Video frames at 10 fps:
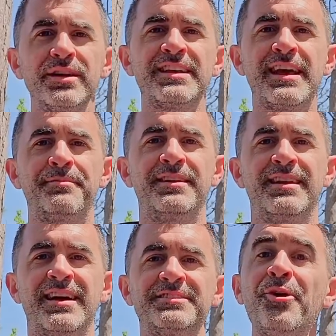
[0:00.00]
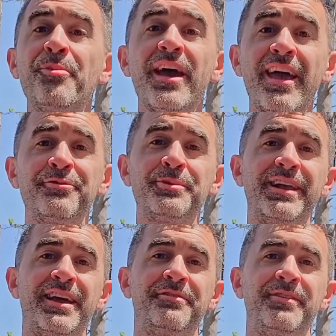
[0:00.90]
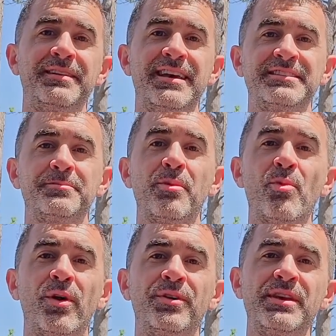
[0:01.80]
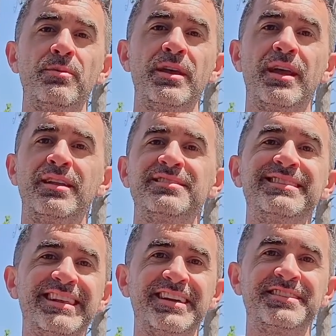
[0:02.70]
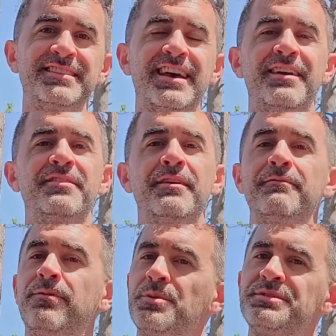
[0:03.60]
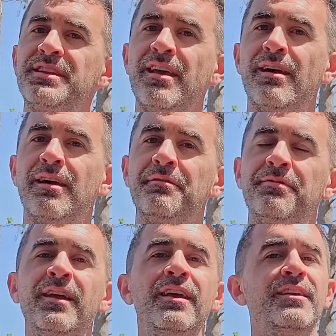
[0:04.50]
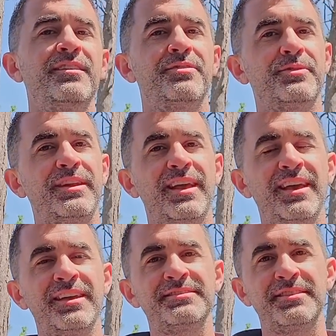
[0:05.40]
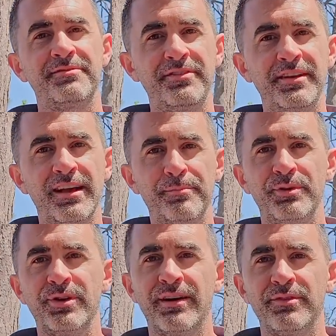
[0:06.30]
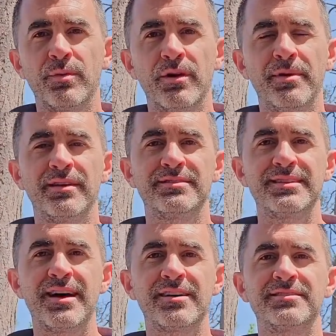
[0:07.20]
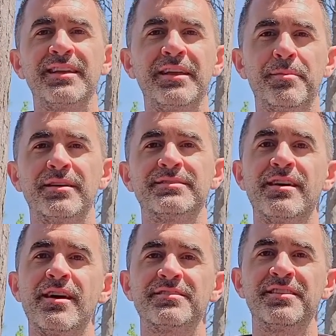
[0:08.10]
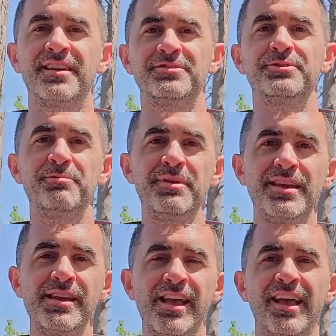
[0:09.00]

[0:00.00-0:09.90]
what's happening, guys? I hope everybody had a fantastic Memorial Day weekend. It's nice to have that forced day off, three days, feet up. You don't have to worry about stocks, think about stocks unless you're me